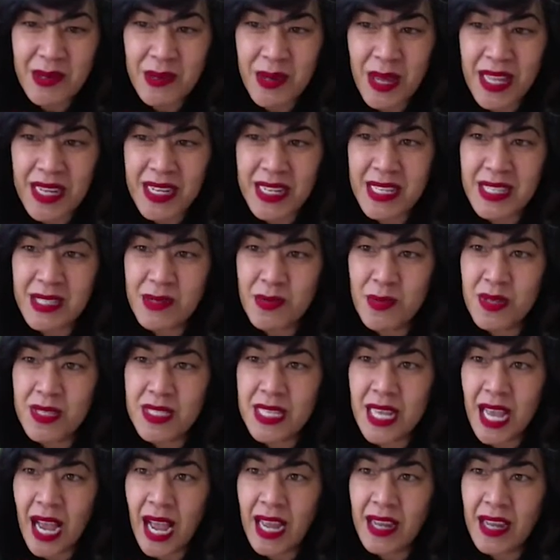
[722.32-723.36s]
and it
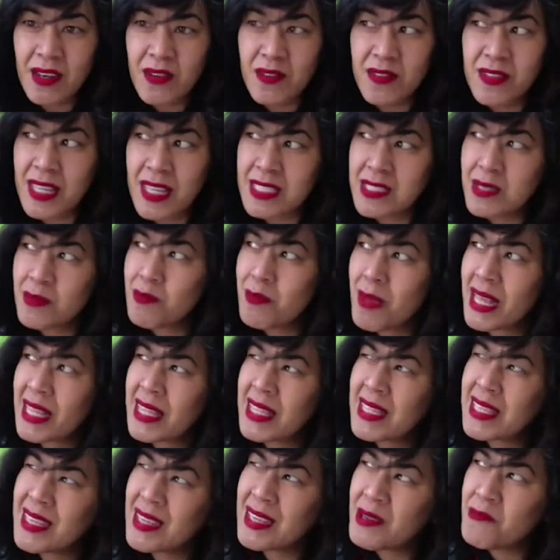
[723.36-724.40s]
was doesn't
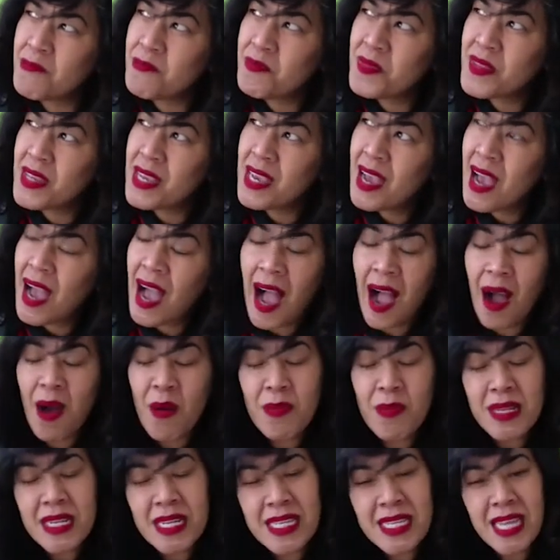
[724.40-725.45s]
matter how
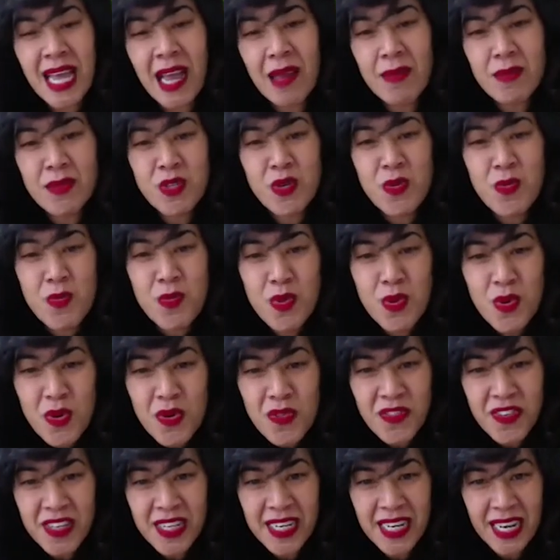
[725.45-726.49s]
many times you
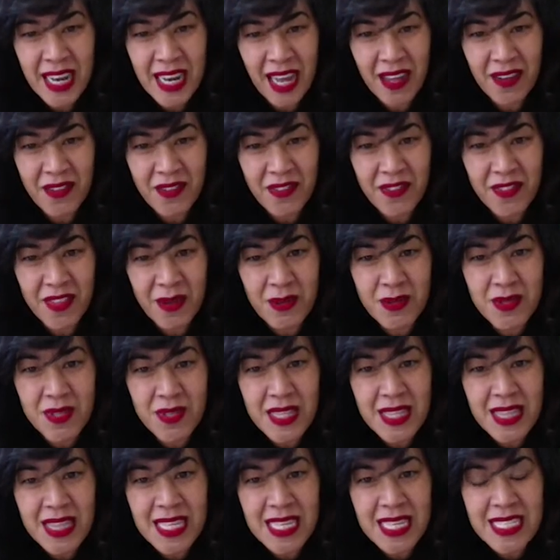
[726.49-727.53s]
move in life. Those are
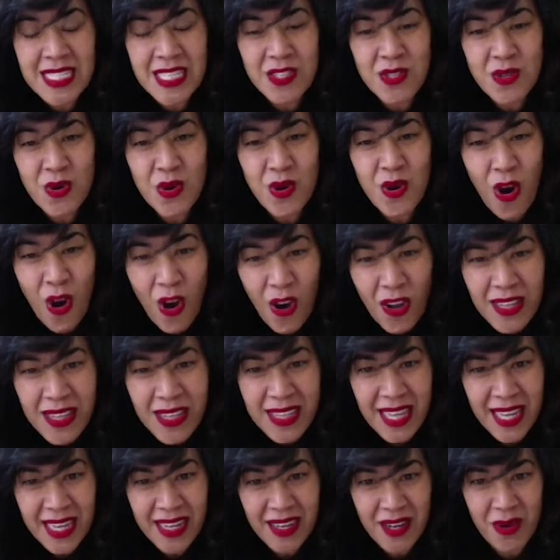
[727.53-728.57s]
the things that you can't
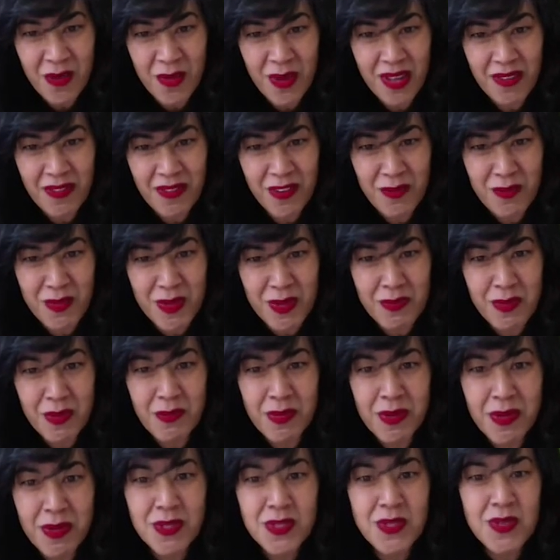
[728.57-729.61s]
take away from people,
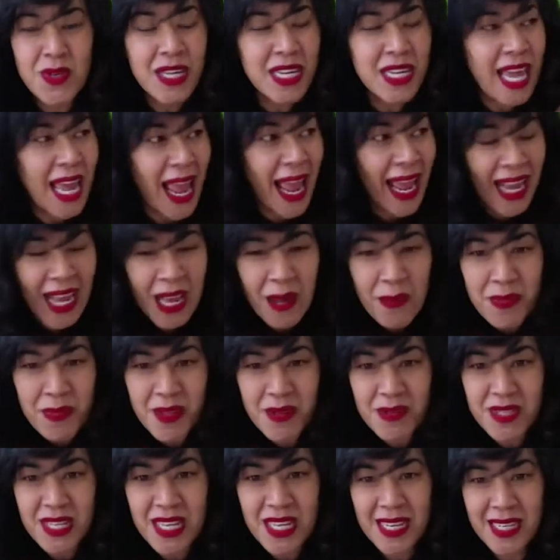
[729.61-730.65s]
because you're going to hang up
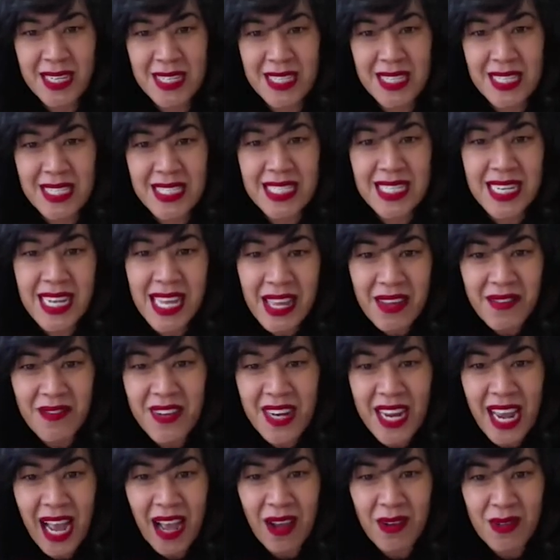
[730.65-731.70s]
those curtains in
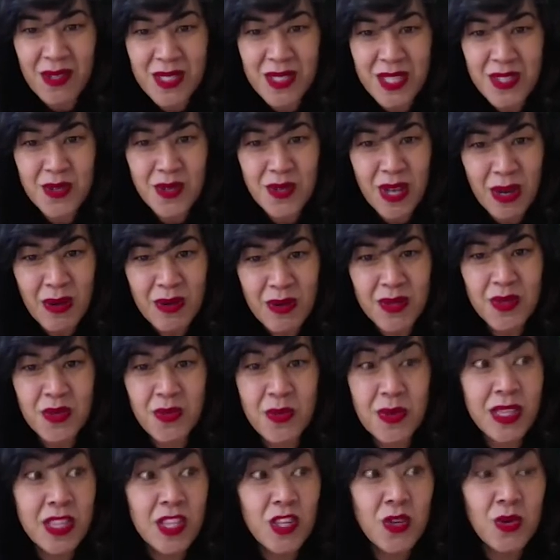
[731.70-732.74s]
every house that you go to,
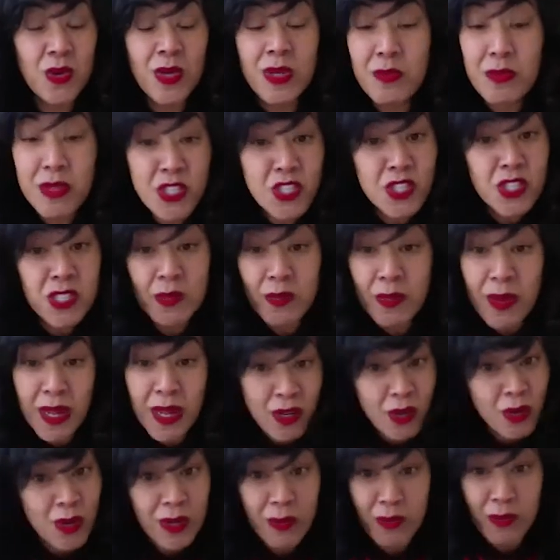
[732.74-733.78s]
whether you're in Mitchell's
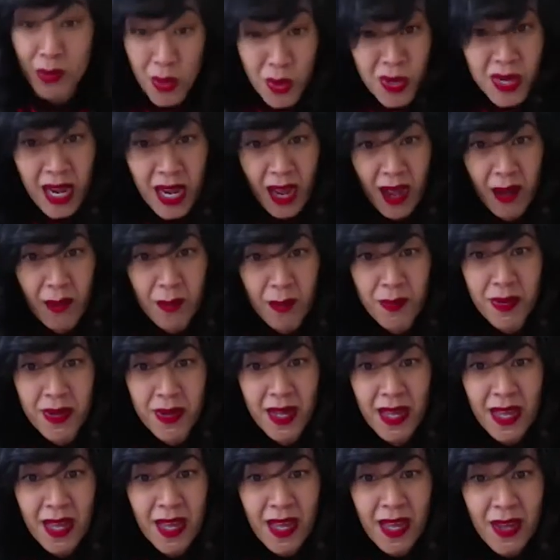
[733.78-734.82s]
Plain or in Poorkap.
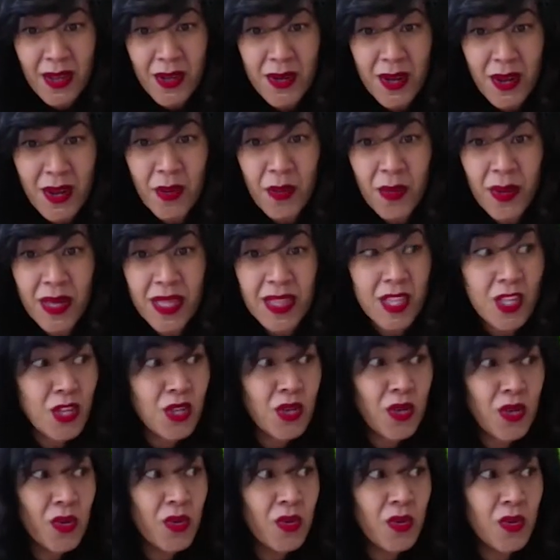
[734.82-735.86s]
Whether
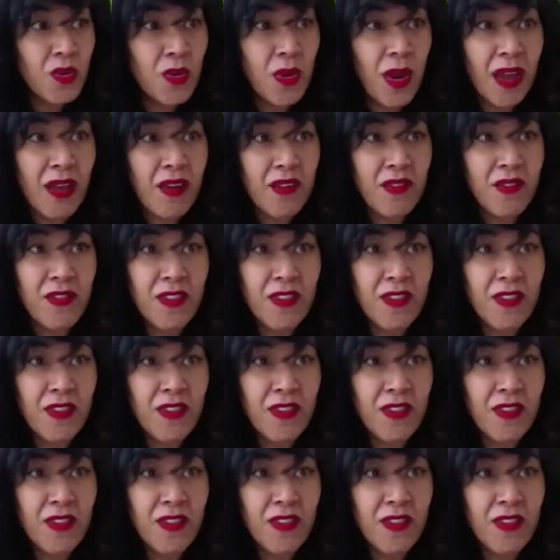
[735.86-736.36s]
you have